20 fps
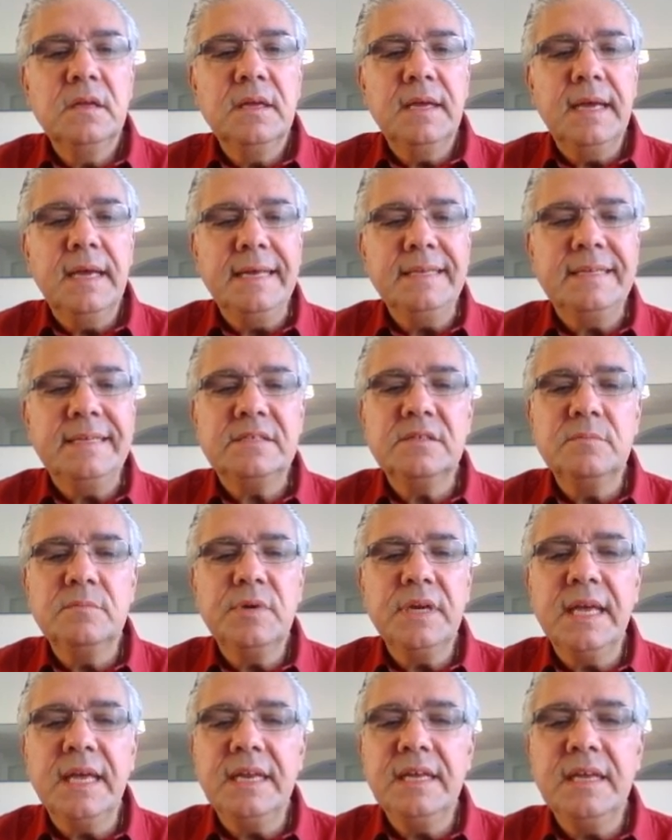And it doesn't
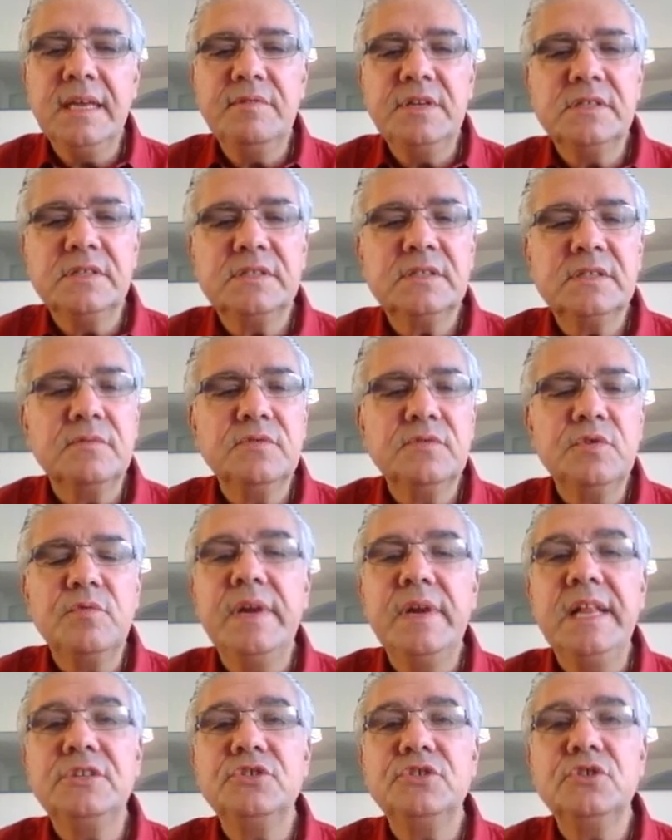bring any evidence of the
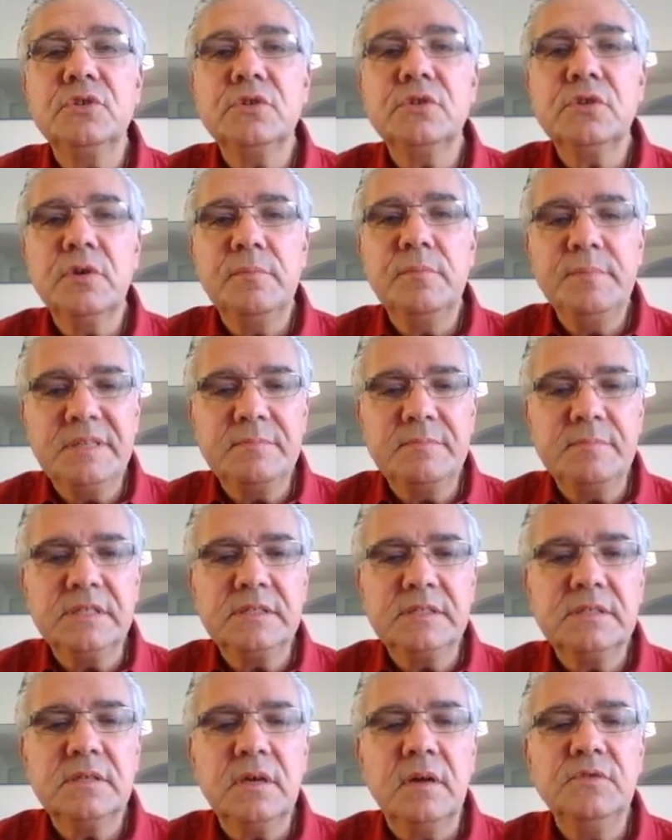relational
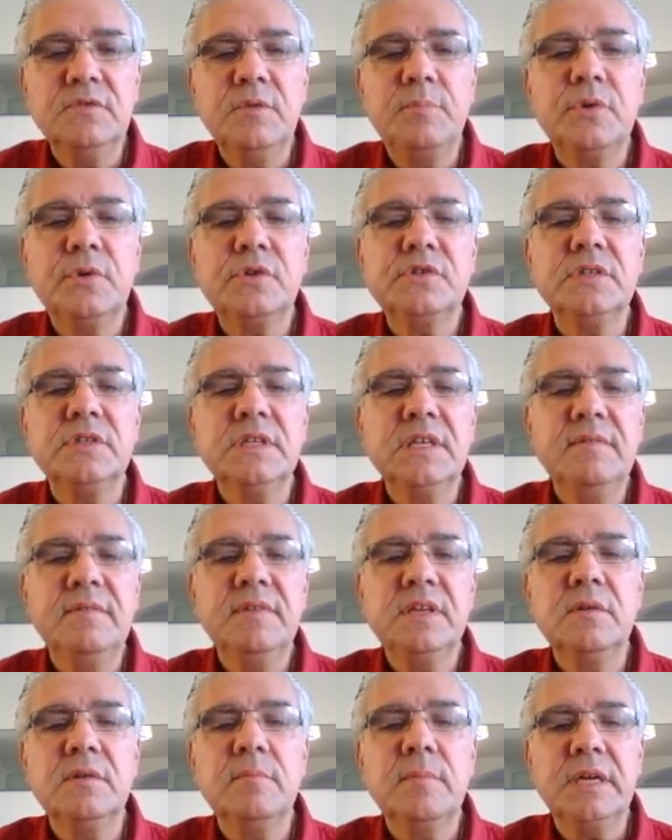commitment of the person
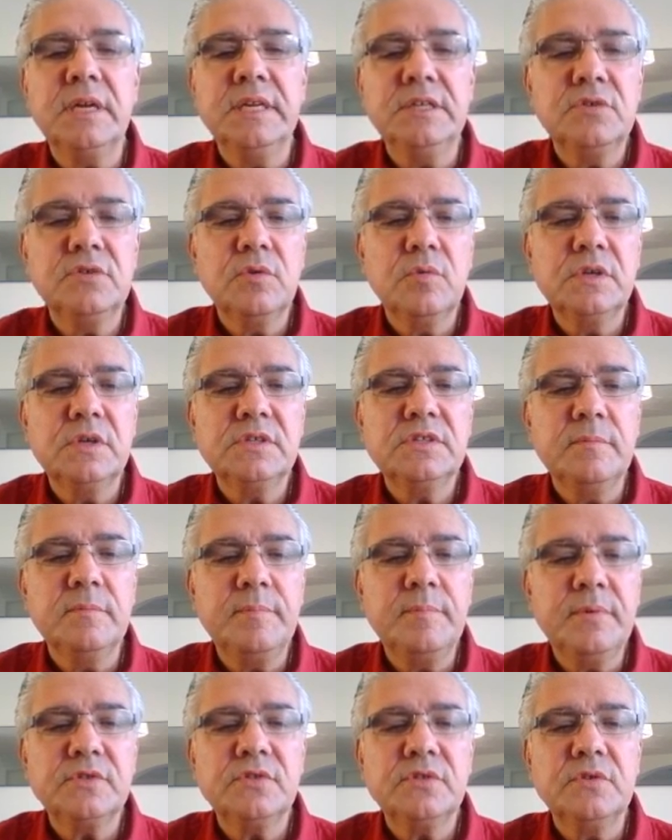giving the money towards the
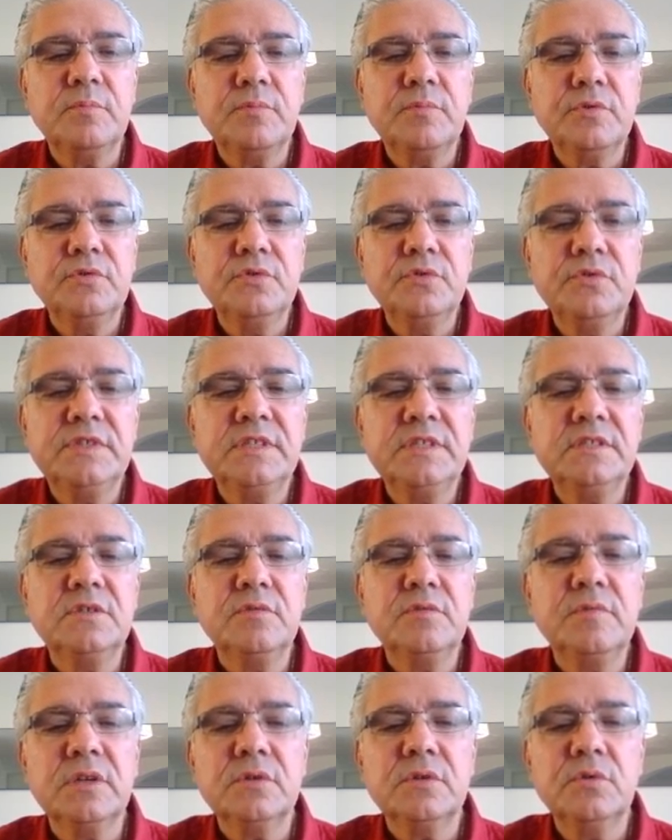person who produces the
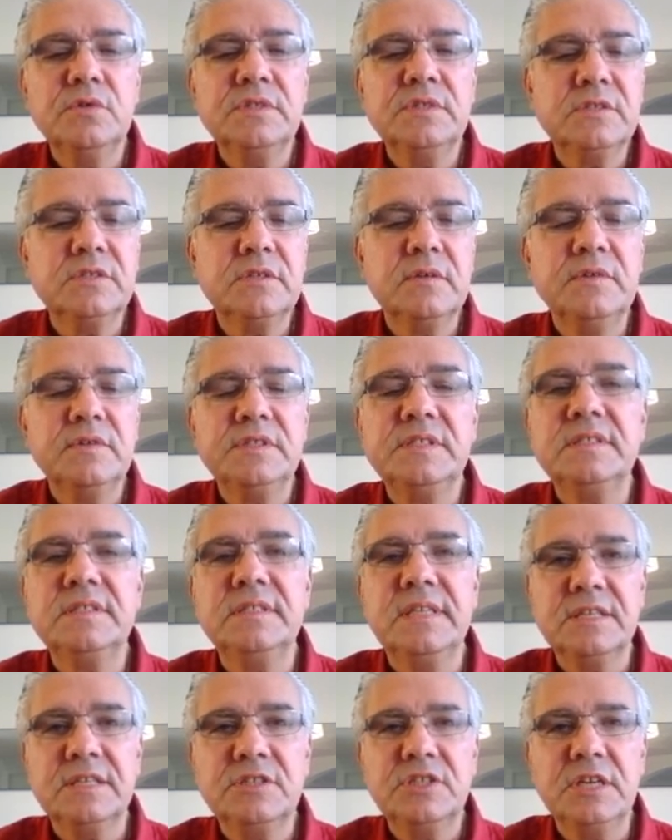real goods and services
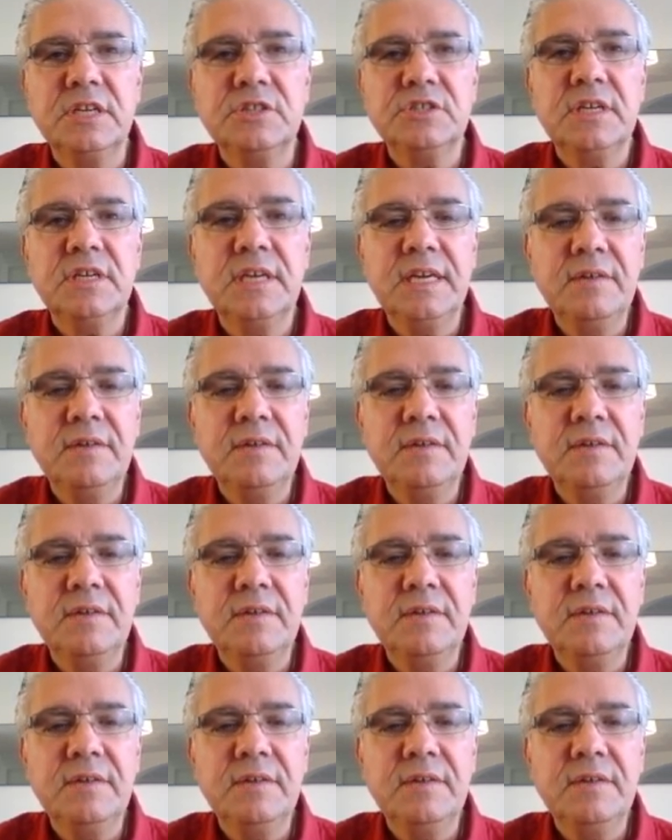in exchange.